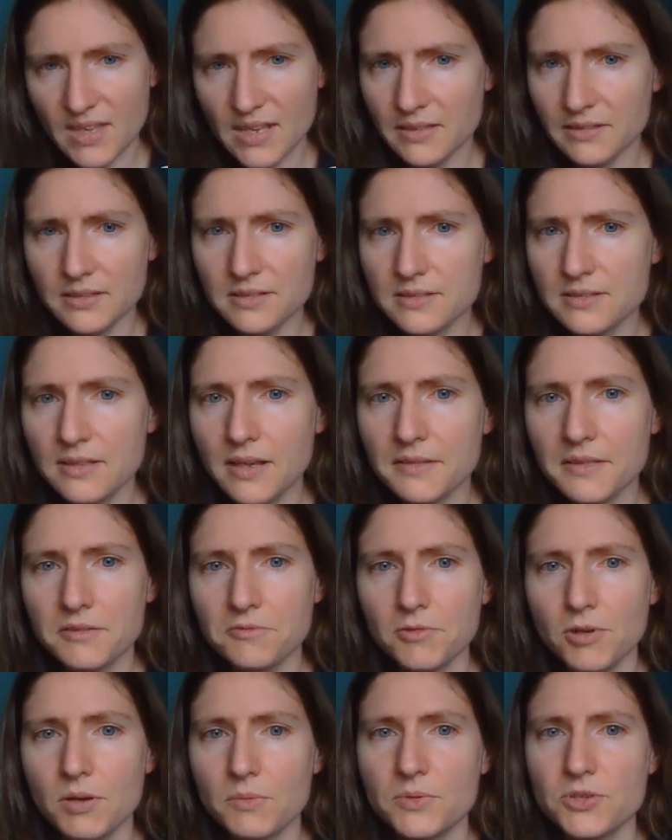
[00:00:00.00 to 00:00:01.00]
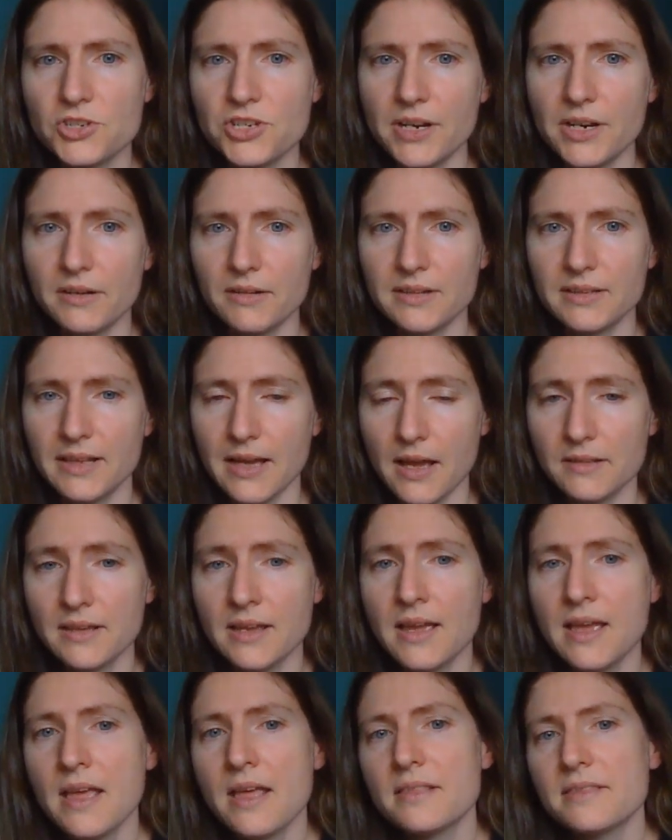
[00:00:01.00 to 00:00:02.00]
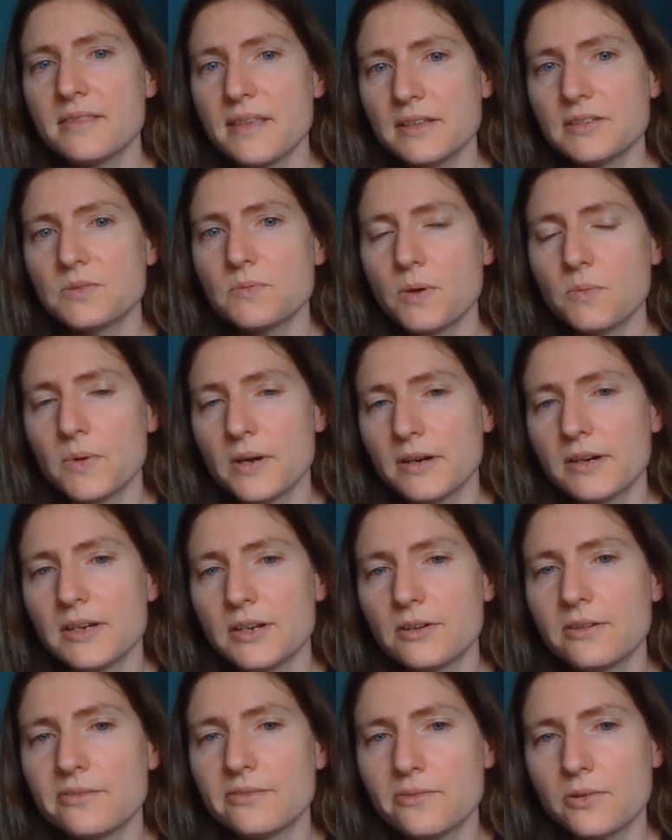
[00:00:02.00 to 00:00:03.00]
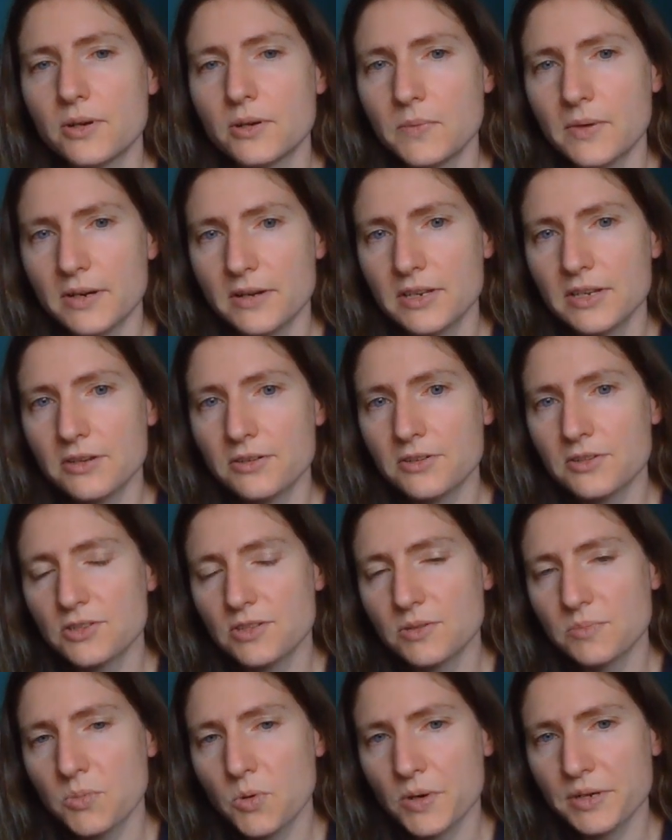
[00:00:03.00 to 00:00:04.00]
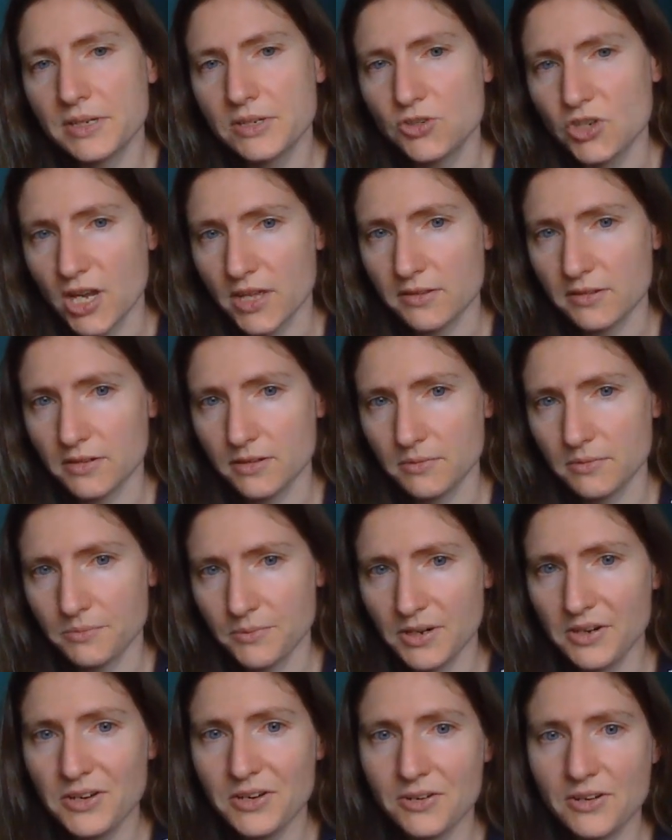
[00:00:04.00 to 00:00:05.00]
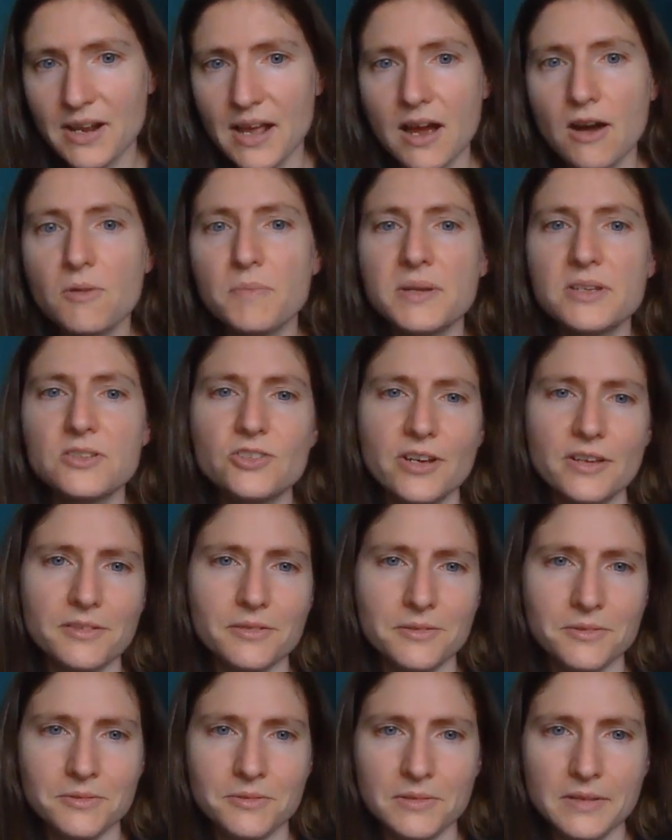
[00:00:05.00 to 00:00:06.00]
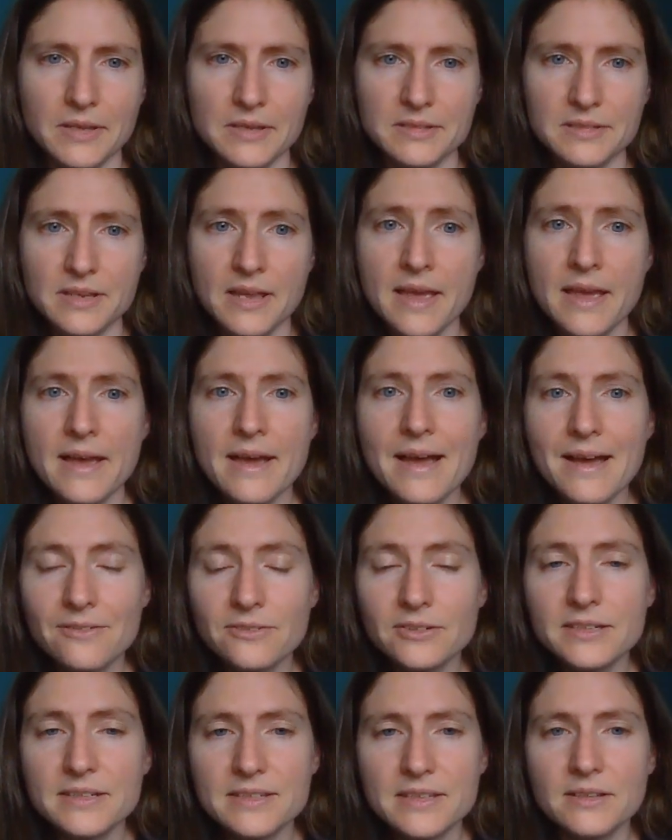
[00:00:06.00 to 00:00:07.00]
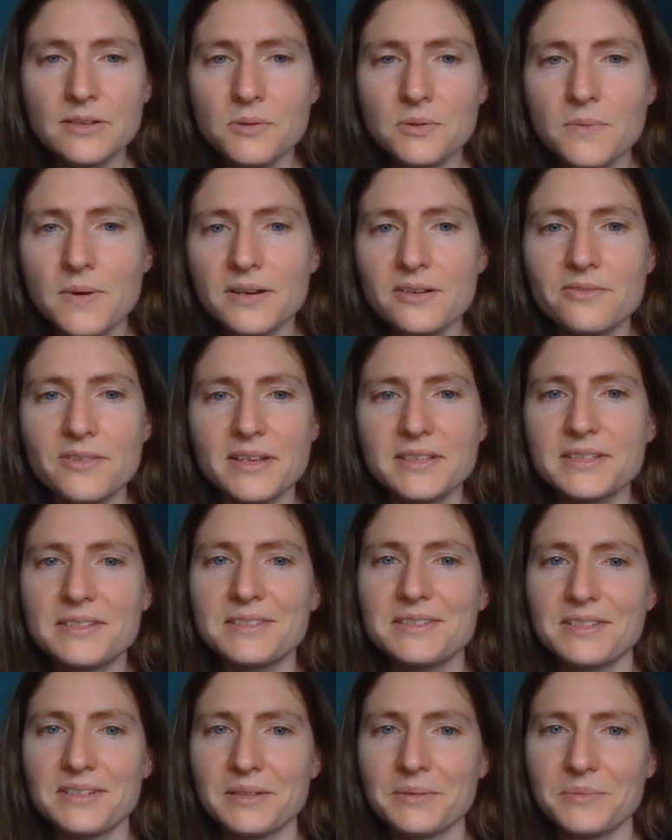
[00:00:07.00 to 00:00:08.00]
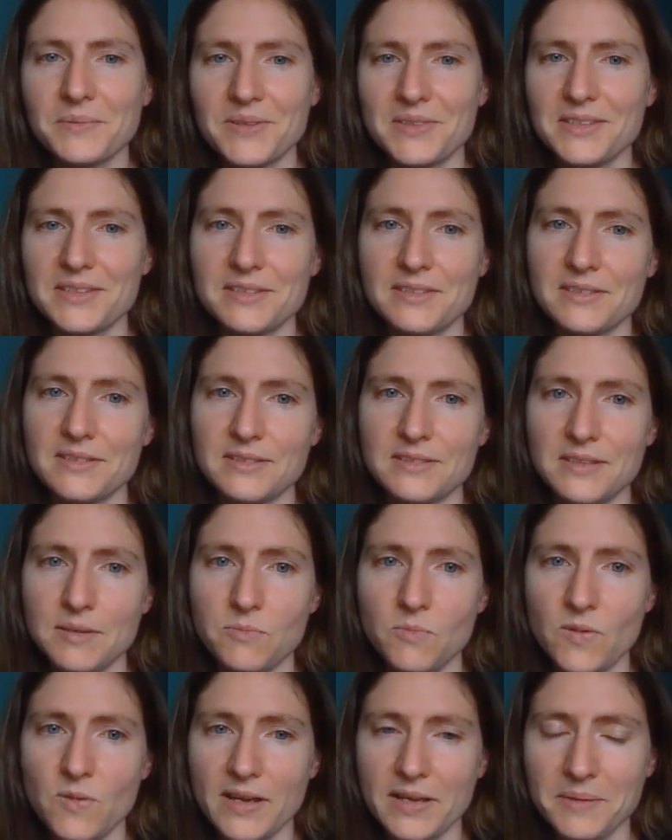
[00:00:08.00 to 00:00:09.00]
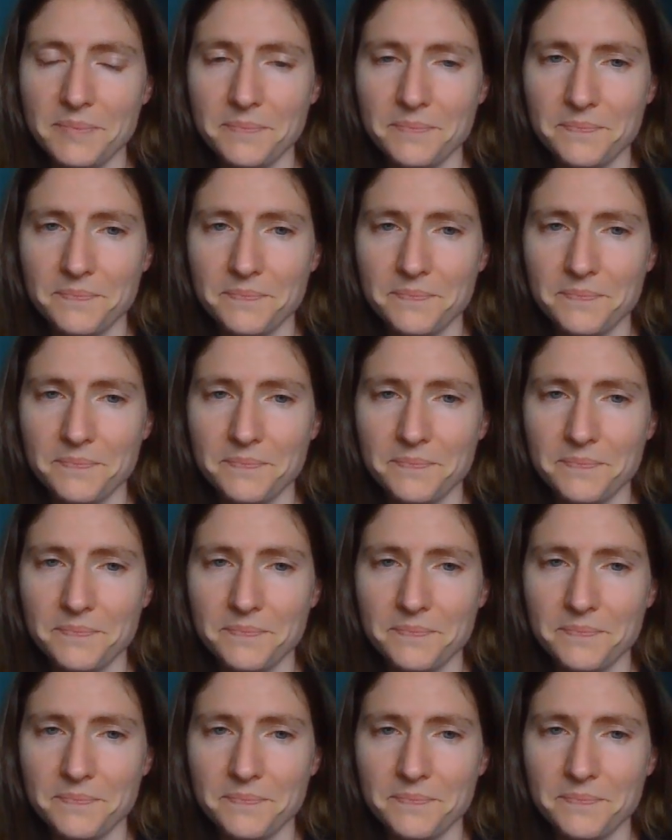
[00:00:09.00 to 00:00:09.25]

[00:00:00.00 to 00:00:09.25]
There's nothing wrong with sharing that. That's what we're here for. We're here to support each other. We're here to help each other through this. Every single one of us is dealing with this in the same way.